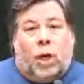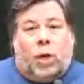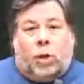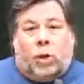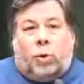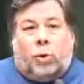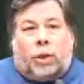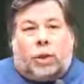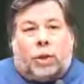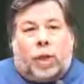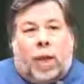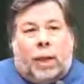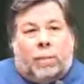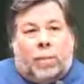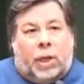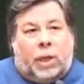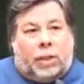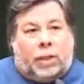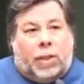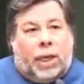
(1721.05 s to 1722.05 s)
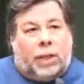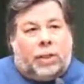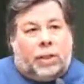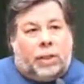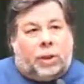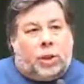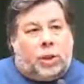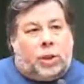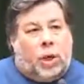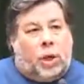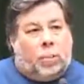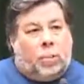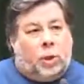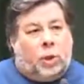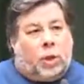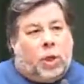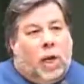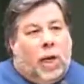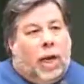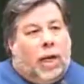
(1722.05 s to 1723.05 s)
you could type in 10 digit
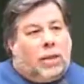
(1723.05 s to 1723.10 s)
numbers